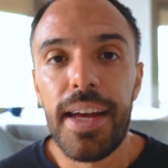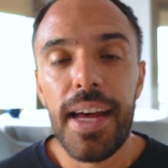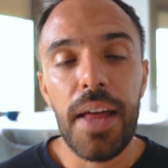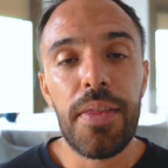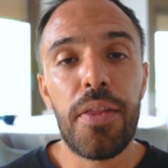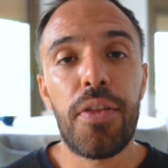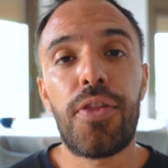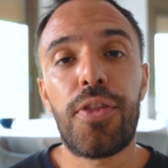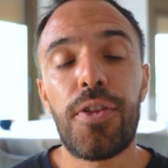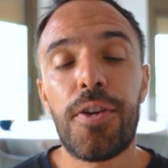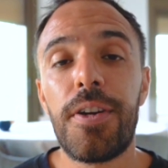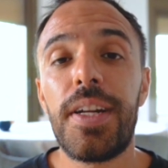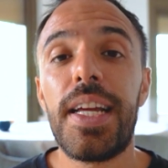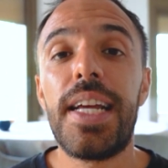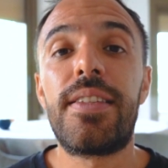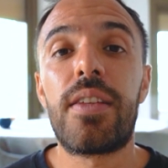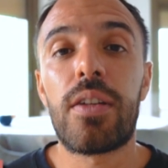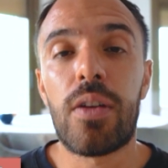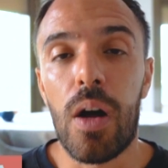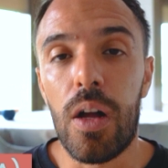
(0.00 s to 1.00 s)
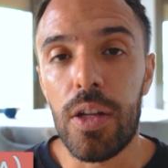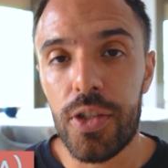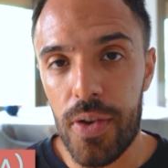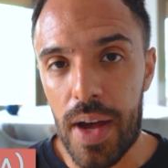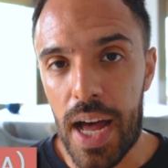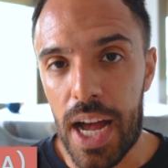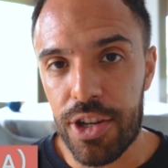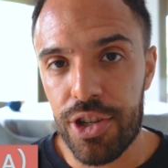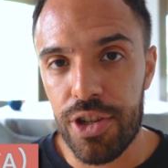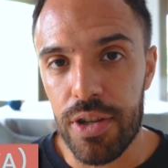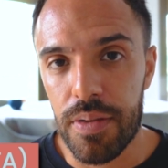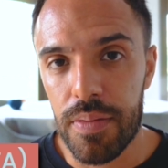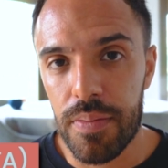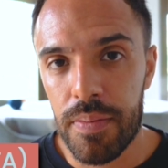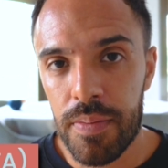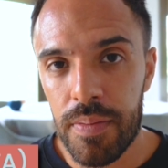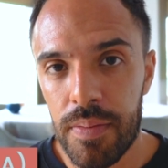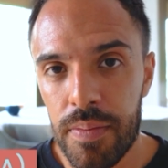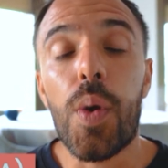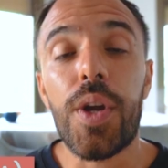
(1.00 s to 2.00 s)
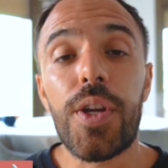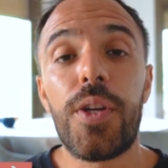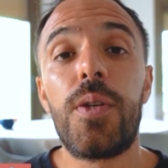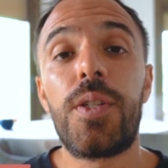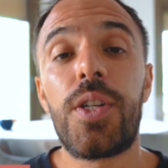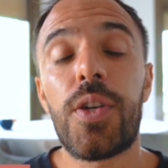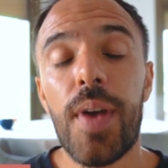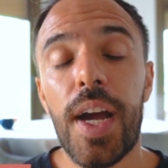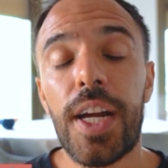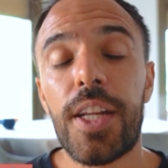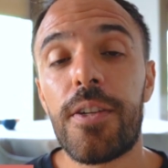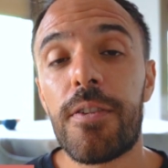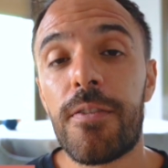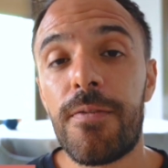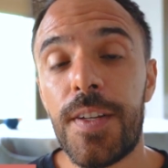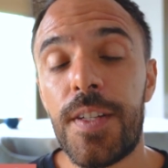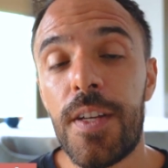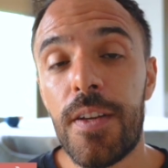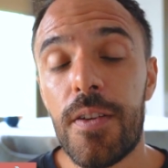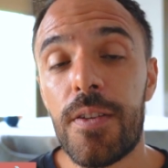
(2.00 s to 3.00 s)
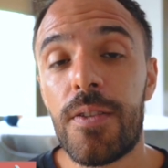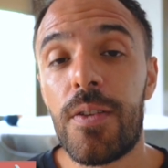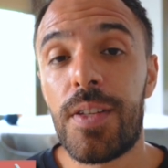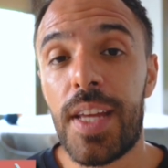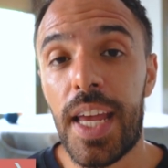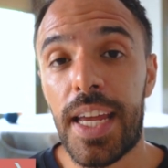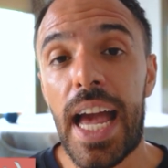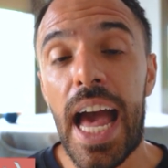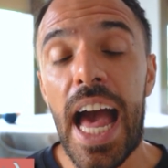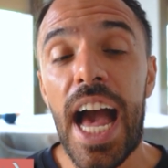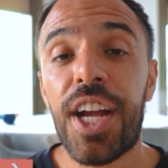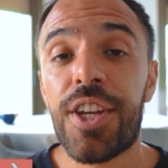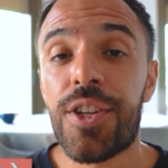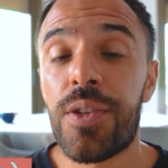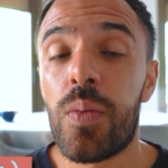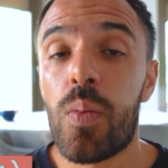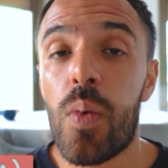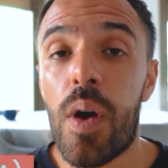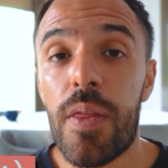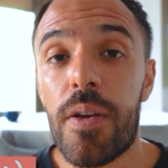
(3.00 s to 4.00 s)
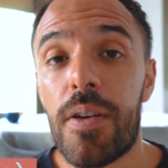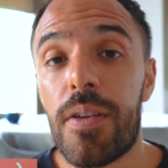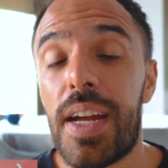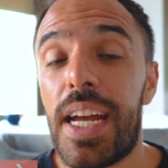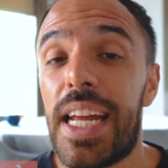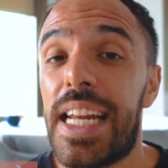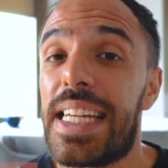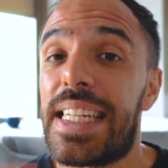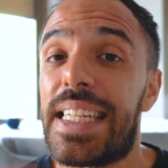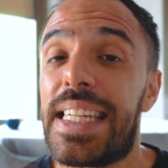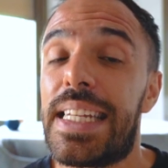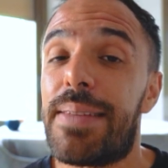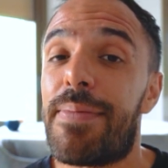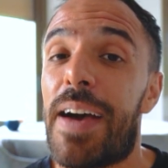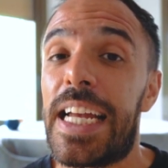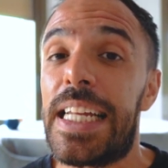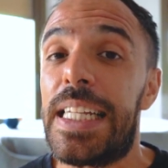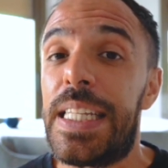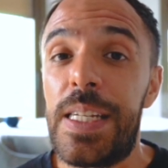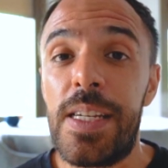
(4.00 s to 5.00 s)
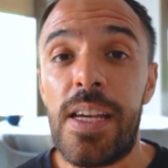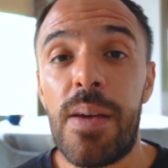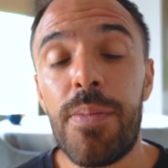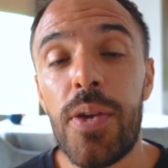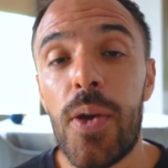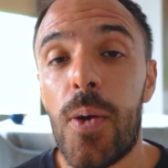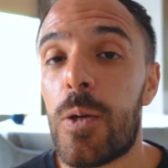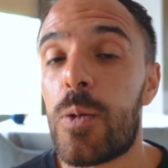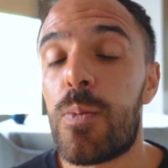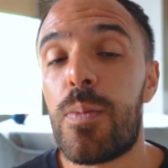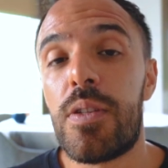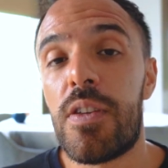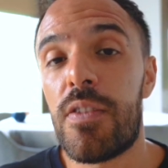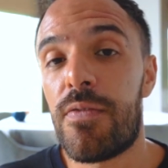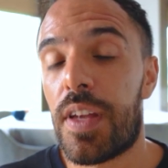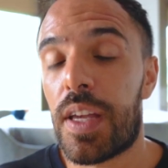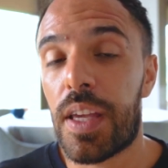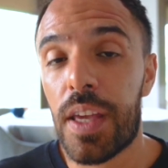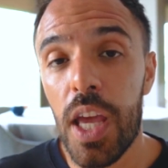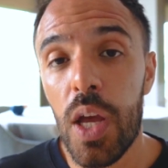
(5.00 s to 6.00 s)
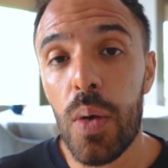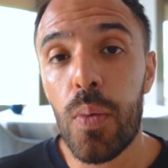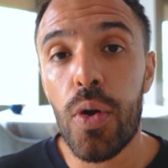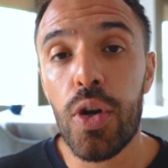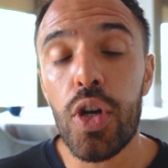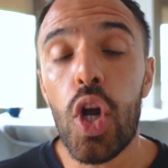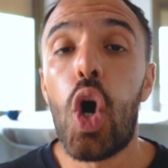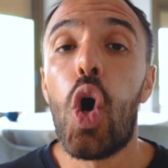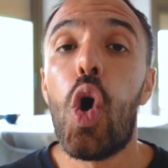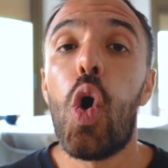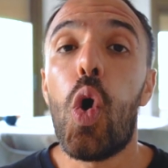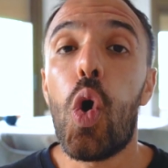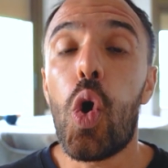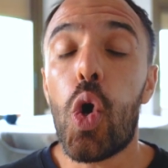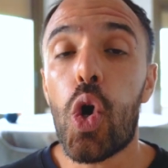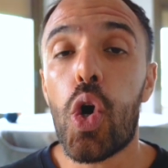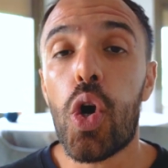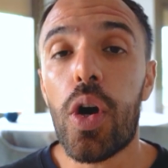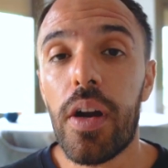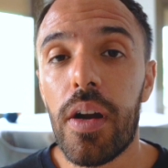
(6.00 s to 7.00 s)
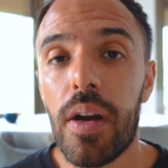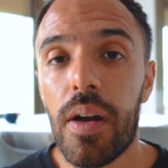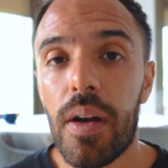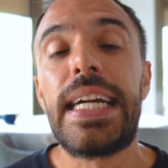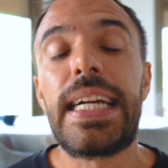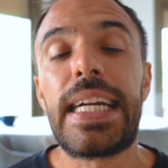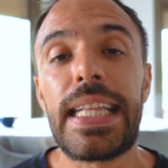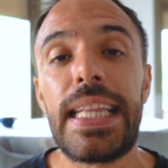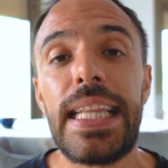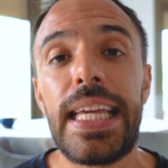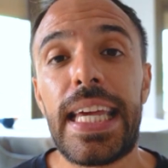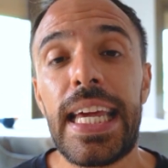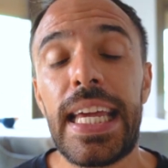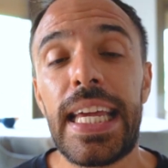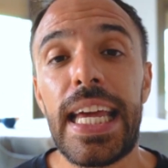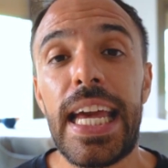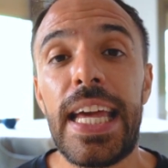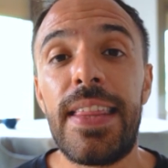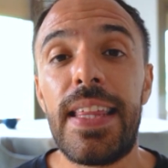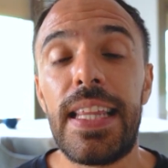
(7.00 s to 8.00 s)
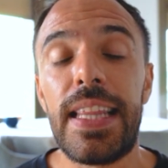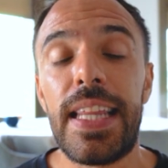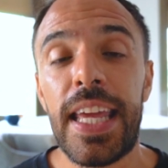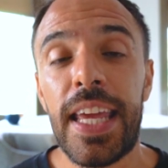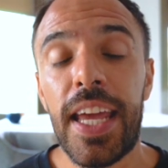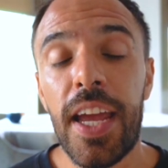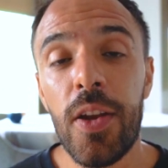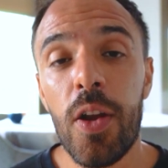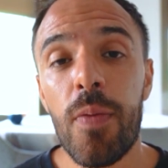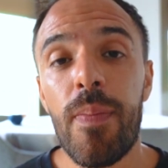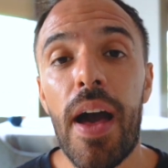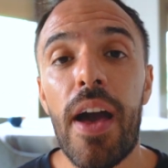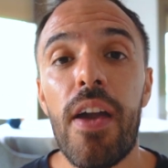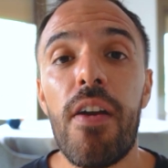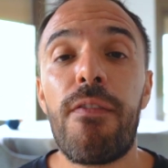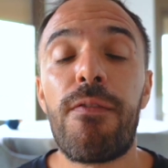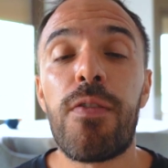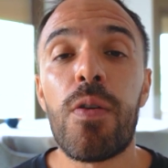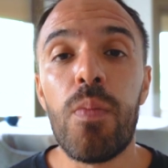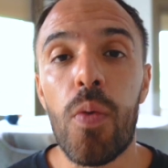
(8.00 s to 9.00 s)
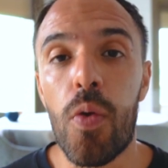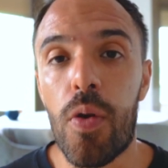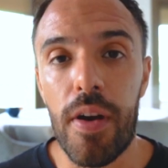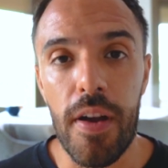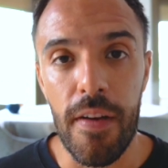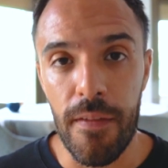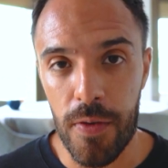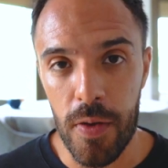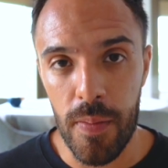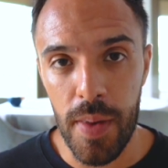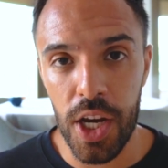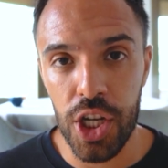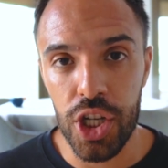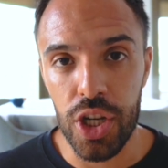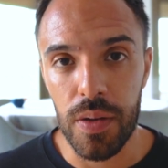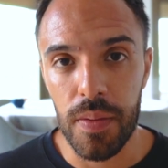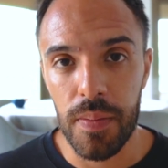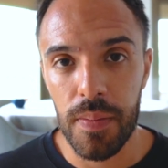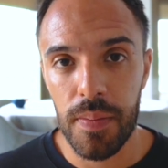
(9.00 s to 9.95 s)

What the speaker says: And the third is a call to action, where you direct your visitors to take action, whether it is by DM you a specific keyword or clicking in the link in your bio for more information.